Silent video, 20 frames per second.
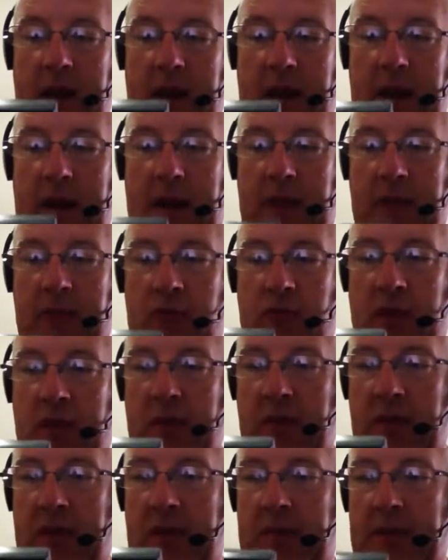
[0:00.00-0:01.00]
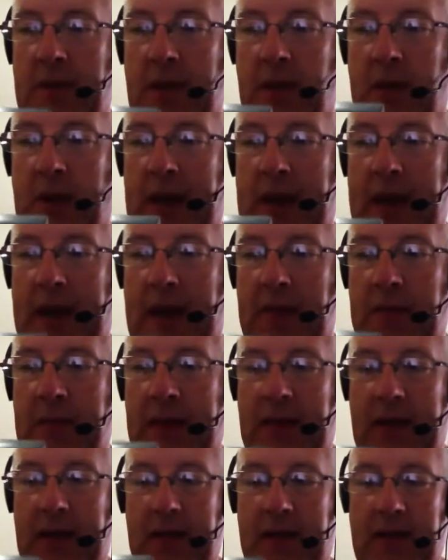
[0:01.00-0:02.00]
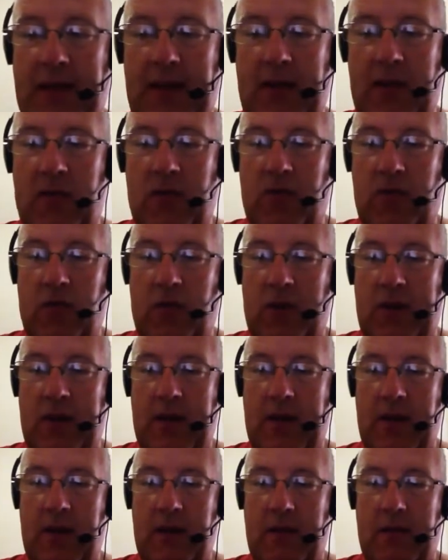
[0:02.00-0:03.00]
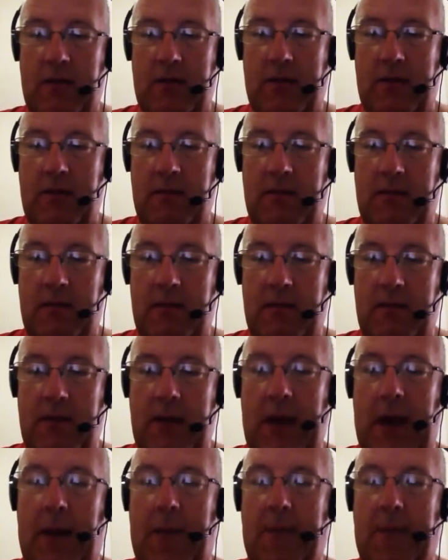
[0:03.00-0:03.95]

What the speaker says: I'm sure there must be a way I can make it say 2:20. Yeah.